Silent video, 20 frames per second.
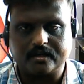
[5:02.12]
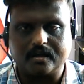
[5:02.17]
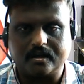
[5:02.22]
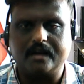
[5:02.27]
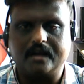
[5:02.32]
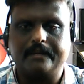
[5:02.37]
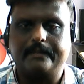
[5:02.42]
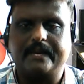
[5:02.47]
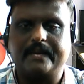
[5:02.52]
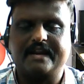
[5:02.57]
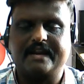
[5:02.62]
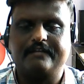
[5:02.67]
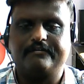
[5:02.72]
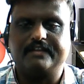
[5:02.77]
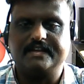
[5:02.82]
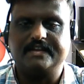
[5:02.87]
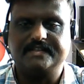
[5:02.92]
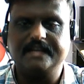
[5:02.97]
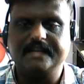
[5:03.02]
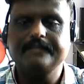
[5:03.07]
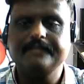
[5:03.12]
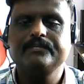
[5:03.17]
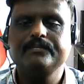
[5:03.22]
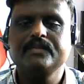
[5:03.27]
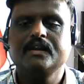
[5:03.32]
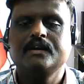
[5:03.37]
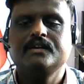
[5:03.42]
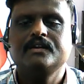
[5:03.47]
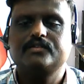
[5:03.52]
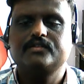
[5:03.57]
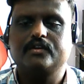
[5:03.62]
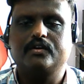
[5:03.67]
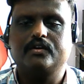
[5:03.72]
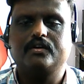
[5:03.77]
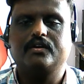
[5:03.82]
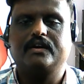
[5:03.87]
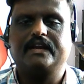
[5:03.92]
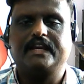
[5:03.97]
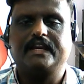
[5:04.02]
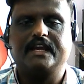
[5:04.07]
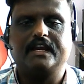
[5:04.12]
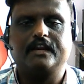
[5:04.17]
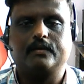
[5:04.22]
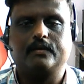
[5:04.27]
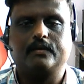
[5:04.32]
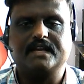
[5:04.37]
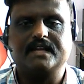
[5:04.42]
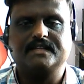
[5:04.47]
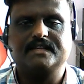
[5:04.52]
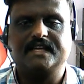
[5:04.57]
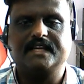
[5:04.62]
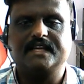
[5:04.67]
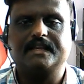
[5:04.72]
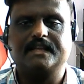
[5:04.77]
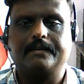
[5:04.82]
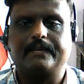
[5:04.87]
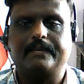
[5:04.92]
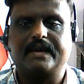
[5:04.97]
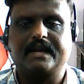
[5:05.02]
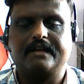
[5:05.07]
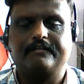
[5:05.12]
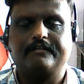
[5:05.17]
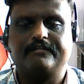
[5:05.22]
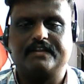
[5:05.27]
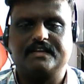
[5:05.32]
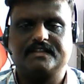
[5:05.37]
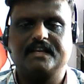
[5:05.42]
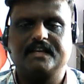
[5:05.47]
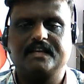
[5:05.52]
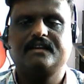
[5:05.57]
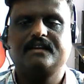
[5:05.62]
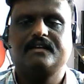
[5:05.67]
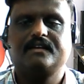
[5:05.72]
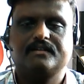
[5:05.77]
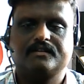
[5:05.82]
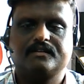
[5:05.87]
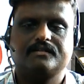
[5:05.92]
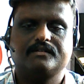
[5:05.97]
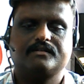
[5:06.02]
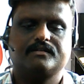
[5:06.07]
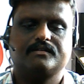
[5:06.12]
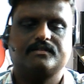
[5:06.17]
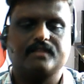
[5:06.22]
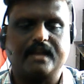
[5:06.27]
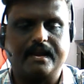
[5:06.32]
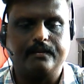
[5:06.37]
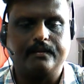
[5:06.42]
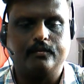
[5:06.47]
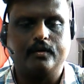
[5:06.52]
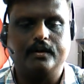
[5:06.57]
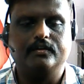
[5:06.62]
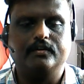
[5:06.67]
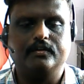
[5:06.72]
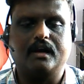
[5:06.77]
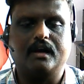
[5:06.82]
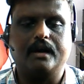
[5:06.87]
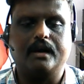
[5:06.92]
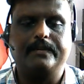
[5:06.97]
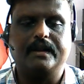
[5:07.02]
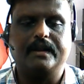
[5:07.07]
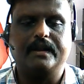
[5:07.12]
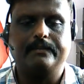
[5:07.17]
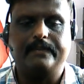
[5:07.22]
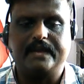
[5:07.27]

called paraphrasing. So here you can see the paraphrasing. So I am going to copy and